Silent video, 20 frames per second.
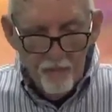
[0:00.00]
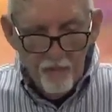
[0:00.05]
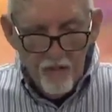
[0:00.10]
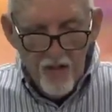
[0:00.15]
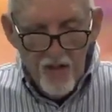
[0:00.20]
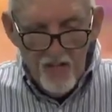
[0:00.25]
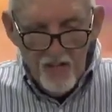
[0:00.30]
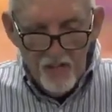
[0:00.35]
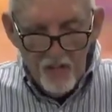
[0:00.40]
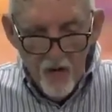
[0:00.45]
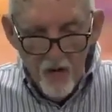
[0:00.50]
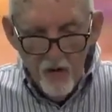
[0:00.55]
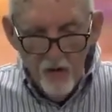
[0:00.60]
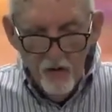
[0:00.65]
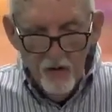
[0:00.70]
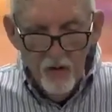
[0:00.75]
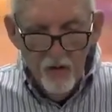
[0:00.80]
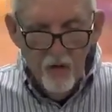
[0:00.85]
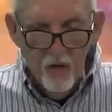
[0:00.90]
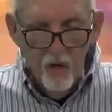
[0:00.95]
He
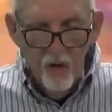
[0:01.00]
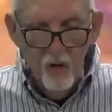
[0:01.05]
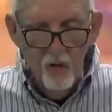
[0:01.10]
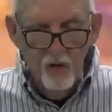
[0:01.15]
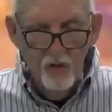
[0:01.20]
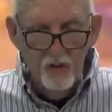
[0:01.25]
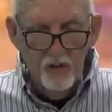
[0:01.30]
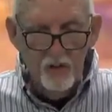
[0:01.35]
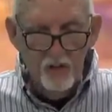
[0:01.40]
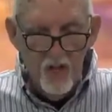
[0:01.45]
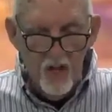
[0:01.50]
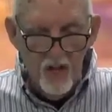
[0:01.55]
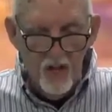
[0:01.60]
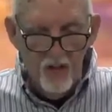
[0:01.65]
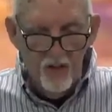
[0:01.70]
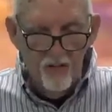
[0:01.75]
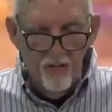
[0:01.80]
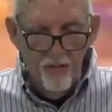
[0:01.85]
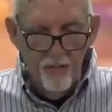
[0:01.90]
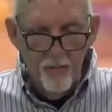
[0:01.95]
turned to the Lord,
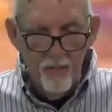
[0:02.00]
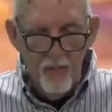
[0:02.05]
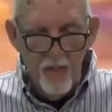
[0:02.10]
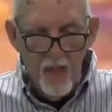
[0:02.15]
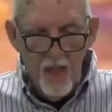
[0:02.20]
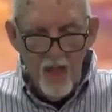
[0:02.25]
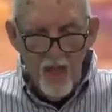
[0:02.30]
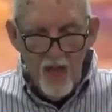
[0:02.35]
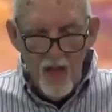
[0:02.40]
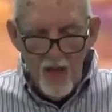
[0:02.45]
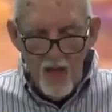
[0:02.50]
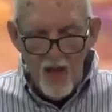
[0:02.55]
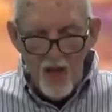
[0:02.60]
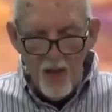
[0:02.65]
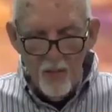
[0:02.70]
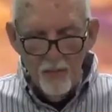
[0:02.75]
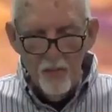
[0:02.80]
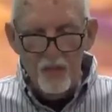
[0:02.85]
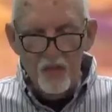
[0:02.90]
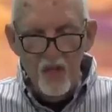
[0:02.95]
saying,
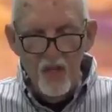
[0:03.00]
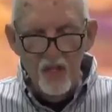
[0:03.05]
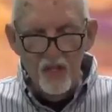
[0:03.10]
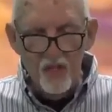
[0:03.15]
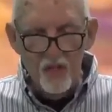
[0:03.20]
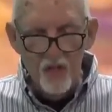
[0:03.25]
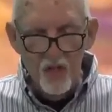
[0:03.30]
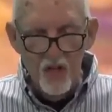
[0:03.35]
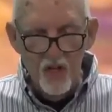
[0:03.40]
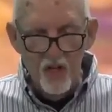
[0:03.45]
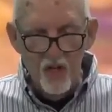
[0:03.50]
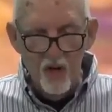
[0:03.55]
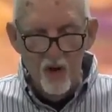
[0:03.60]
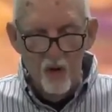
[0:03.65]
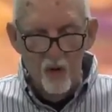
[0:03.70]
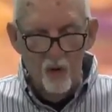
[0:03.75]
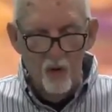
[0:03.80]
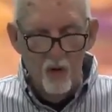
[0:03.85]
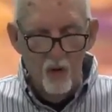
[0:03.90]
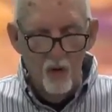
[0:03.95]
I beseech thee, O
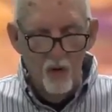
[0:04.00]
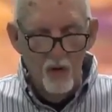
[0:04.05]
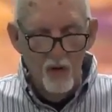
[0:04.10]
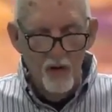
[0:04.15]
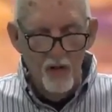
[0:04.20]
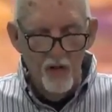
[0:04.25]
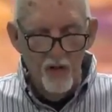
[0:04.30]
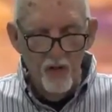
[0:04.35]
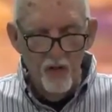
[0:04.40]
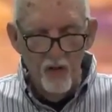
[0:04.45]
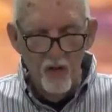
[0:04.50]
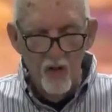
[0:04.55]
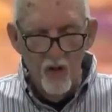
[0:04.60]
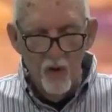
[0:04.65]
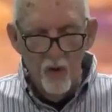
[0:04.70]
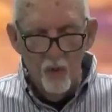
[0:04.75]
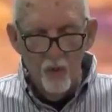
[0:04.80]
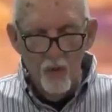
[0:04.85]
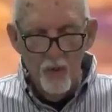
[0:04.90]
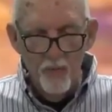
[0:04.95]
Lord,
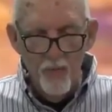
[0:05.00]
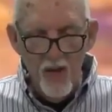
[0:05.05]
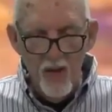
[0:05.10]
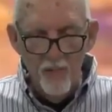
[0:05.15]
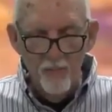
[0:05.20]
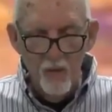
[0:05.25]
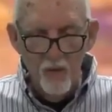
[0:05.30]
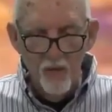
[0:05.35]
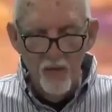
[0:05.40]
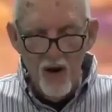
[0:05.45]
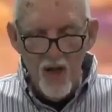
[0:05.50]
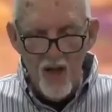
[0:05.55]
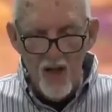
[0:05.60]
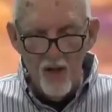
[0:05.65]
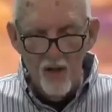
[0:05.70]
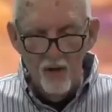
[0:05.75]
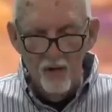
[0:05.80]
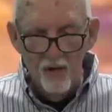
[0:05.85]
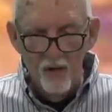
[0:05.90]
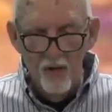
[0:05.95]
remember
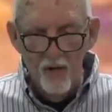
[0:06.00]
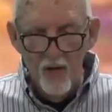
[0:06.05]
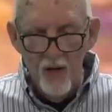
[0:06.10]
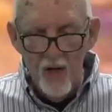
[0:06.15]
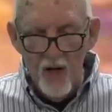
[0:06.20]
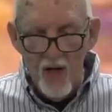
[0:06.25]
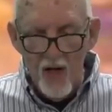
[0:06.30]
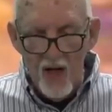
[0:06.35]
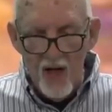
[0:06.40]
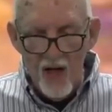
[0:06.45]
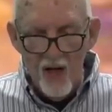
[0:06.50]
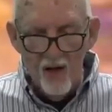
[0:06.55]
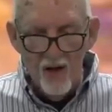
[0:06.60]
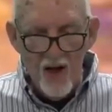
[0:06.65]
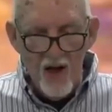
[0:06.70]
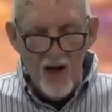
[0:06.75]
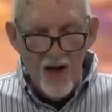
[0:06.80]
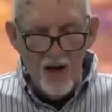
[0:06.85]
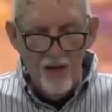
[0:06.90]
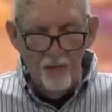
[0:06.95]
now how
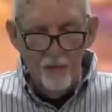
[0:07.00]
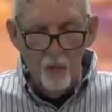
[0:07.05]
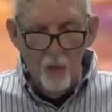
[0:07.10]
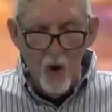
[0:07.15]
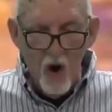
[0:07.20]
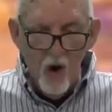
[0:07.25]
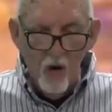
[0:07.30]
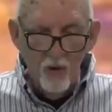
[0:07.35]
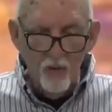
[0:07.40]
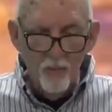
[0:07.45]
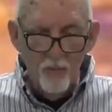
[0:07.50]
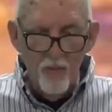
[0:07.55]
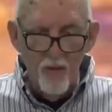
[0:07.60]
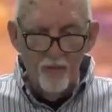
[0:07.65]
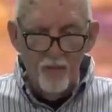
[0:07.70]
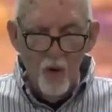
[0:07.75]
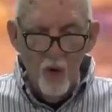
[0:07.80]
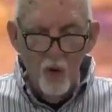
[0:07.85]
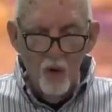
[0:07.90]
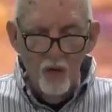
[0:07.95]
I have walked
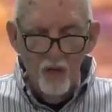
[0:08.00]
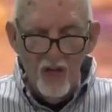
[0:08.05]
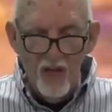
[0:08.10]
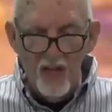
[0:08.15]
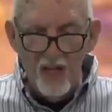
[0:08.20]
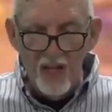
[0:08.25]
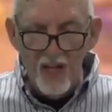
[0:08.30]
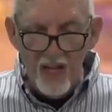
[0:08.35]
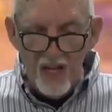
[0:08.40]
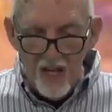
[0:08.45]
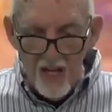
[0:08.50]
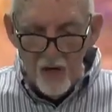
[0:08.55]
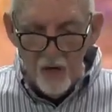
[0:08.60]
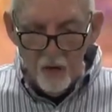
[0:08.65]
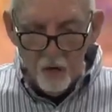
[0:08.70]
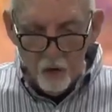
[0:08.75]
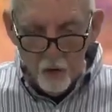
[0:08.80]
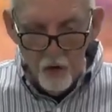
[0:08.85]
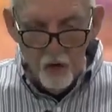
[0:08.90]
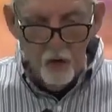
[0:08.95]
before thee in
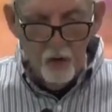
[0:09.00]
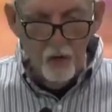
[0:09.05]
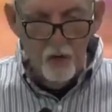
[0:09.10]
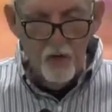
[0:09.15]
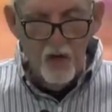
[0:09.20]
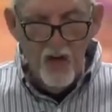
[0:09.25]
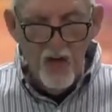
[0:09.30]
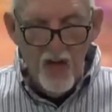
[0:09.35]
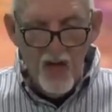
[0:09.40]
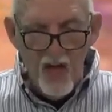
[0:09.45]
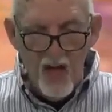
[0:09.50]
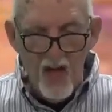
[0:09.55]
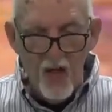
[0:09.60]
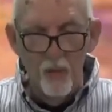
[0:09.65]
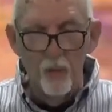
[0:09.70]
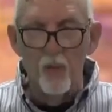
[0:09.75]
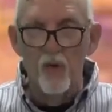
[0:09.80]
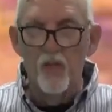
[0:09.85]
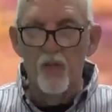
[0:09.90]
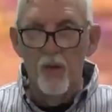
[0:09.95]
truth
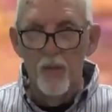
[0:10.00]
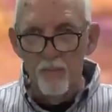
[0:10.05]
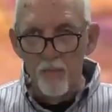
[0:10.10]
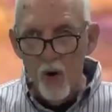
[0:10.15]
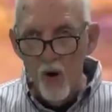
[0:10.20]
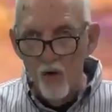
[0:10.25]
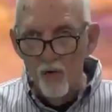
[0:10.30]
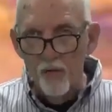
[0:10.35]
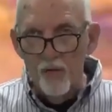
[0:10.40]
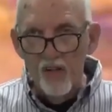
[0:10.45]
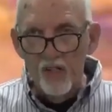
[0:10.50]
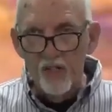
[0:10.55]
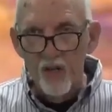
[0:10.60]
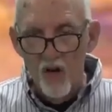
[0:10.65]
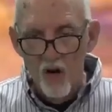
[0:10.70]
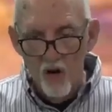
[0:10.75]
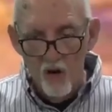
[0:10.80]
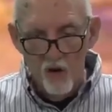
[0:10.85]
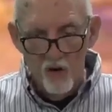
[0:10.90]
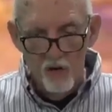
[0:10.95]
and with a perfect
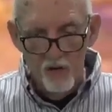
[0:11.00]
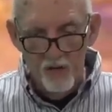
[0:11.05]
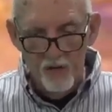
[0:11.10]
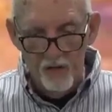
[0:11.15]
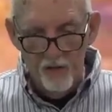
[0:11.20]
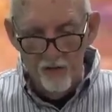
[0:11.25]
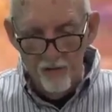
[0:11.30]
heart,